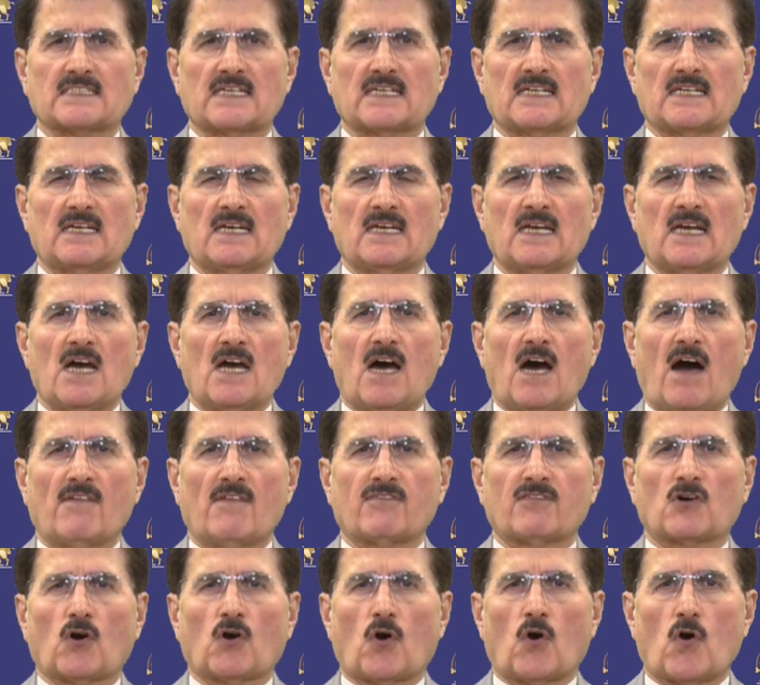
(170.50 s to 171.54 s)
city
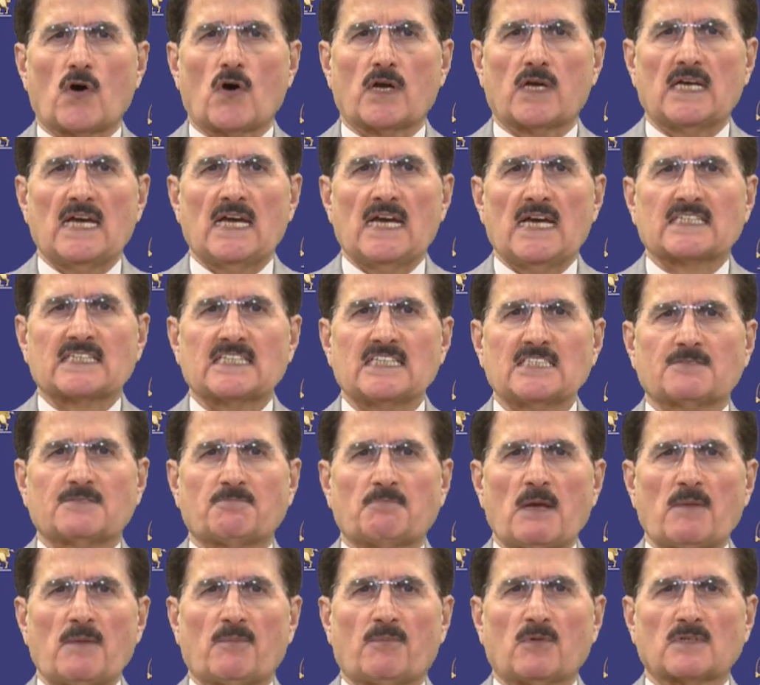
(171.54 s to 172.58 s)
of Khoi. These
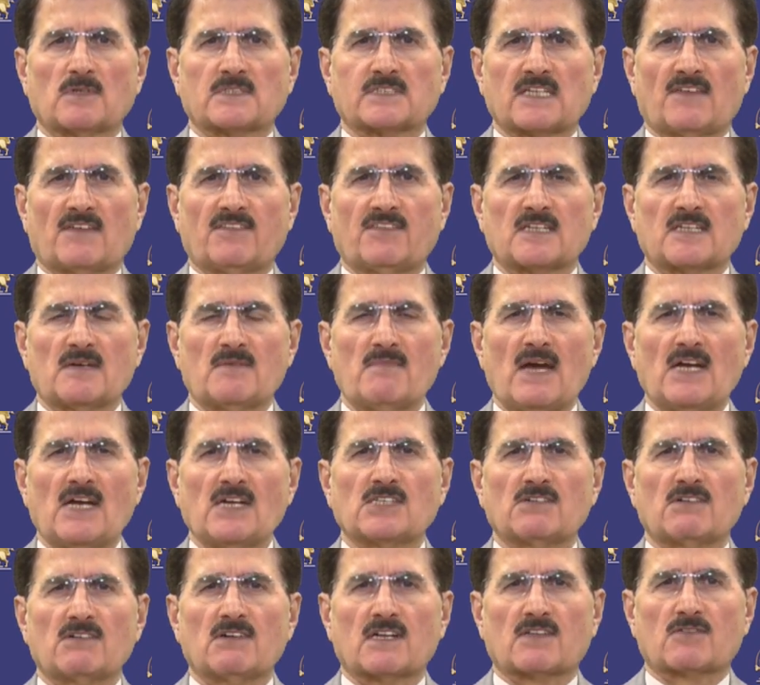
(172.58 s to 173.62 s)
people suffered a
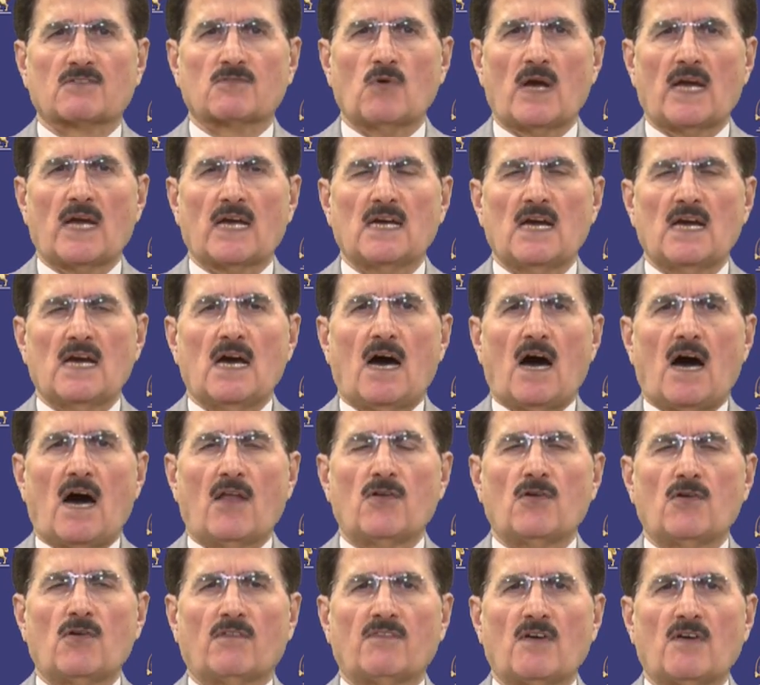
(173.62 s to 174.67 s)
major earthquake
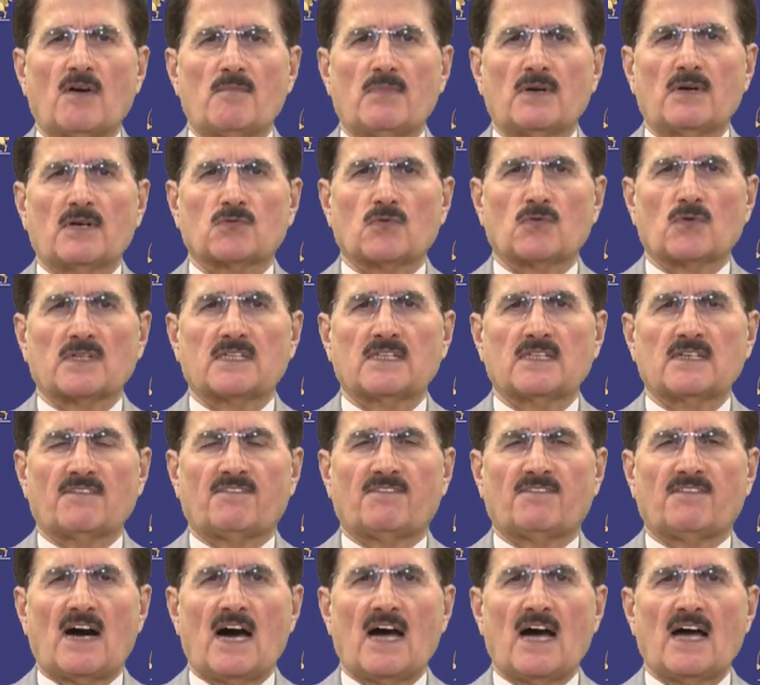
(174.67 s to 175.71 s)
on November
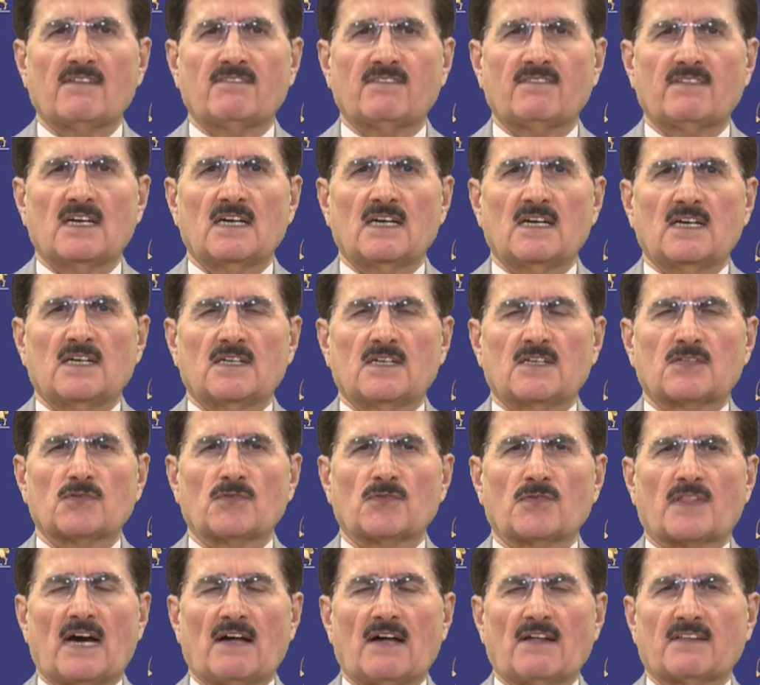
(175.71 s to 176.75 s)
25,
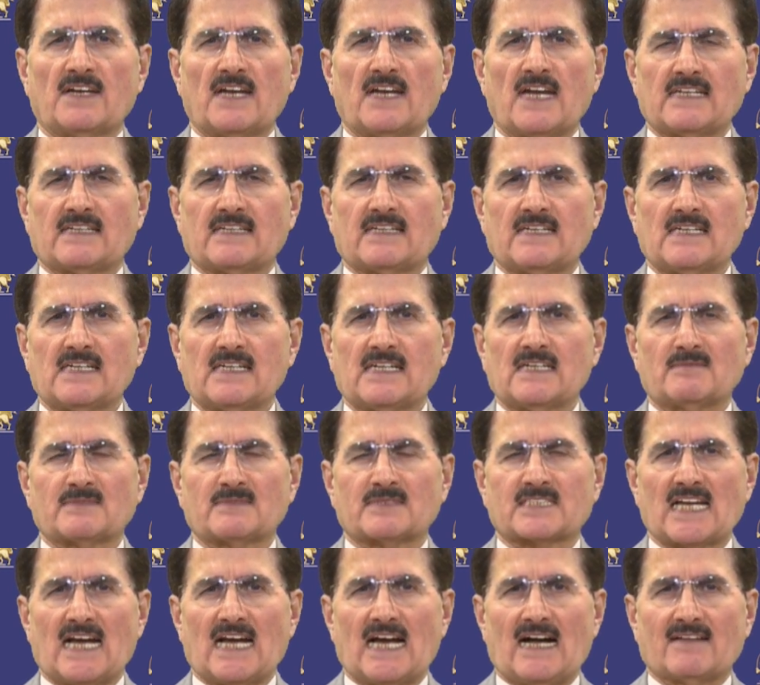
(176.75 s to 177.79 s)
2018
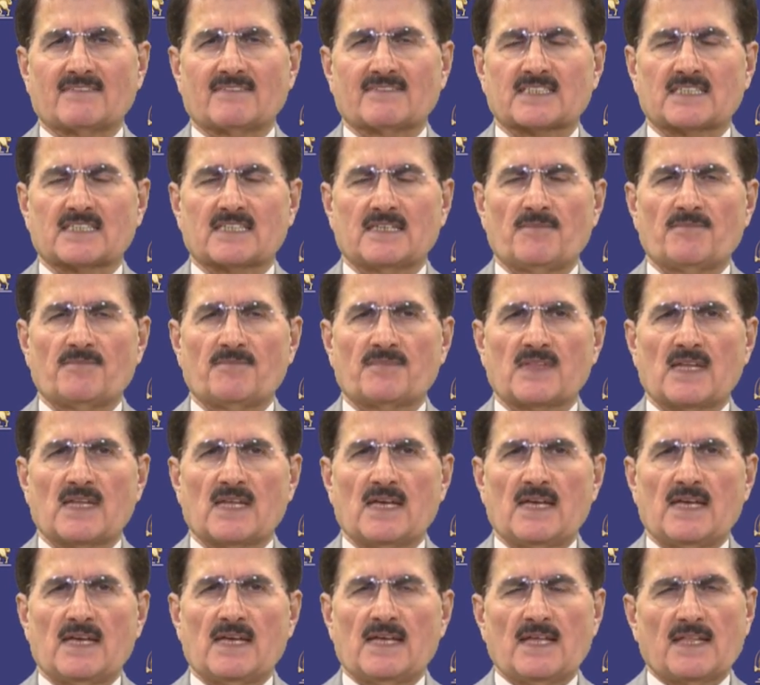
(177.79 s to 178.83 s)
themselves.
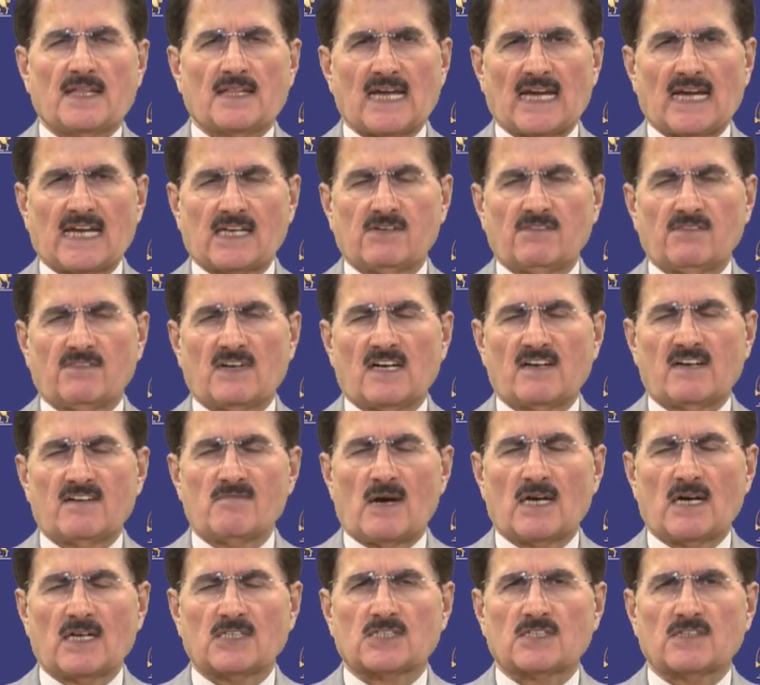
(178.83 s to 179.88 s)
Thank you very
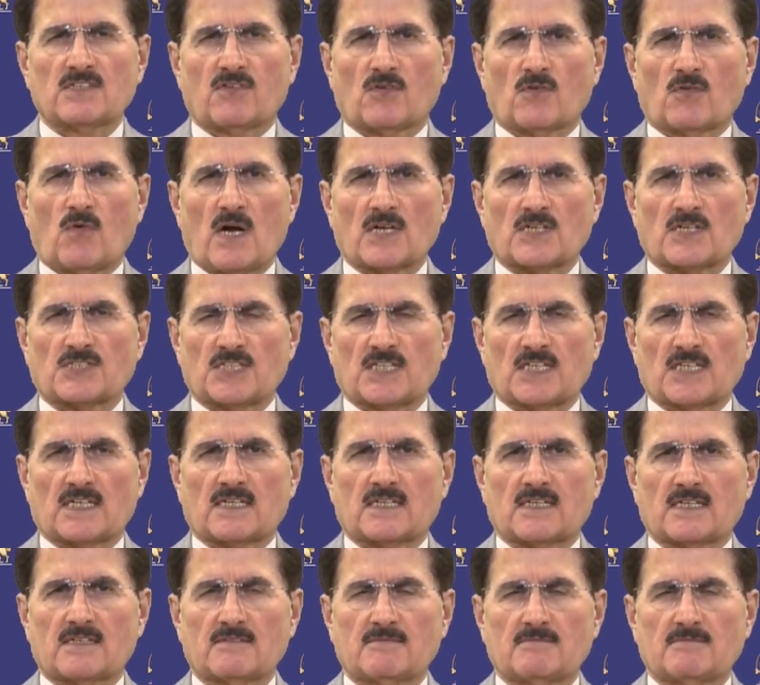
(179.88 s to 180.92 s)
much for watching.